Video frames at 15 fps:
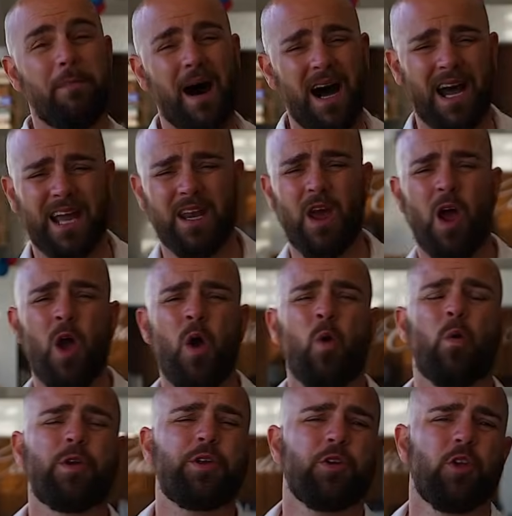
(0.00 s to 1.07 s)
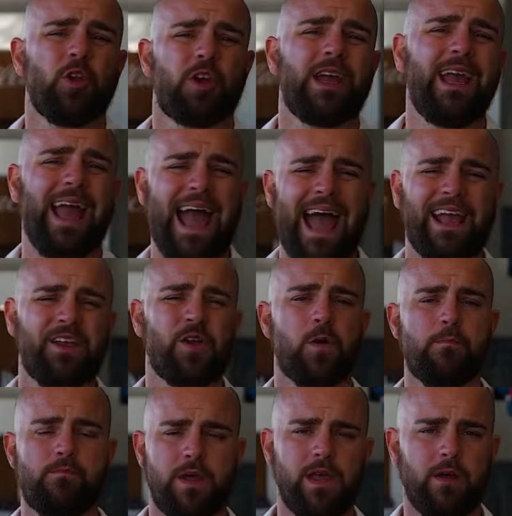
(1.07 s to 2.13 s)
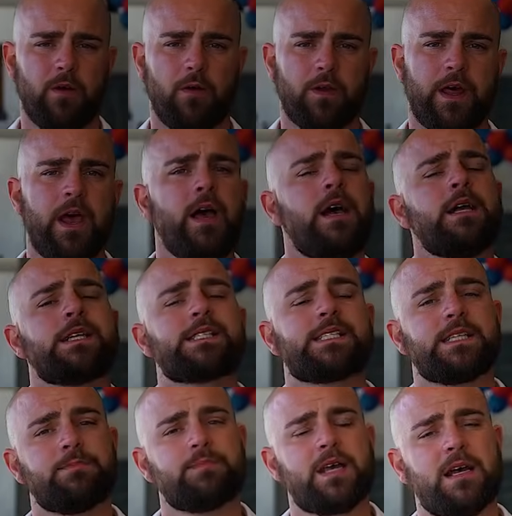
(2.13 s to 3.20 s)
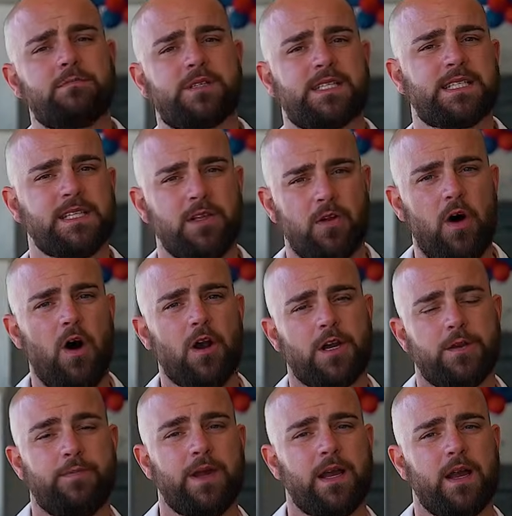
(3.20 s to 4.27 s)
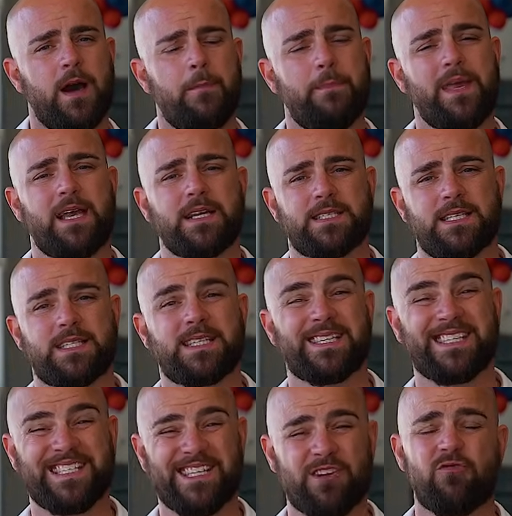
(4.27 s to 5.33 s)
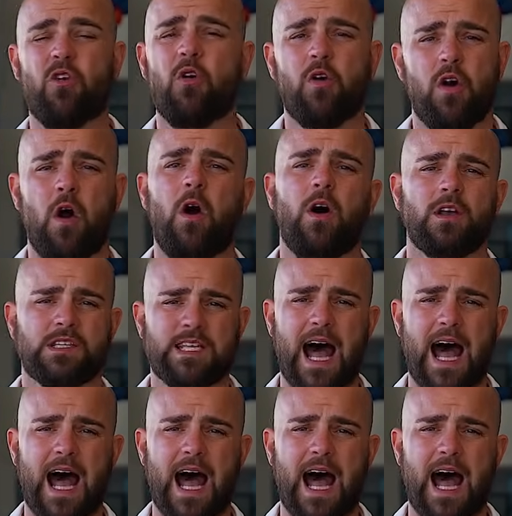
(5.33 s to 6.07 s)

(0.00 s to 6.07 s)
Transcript: mind, when you're looking at your build, sometimes it's a little hard to pick up because it's a zero cost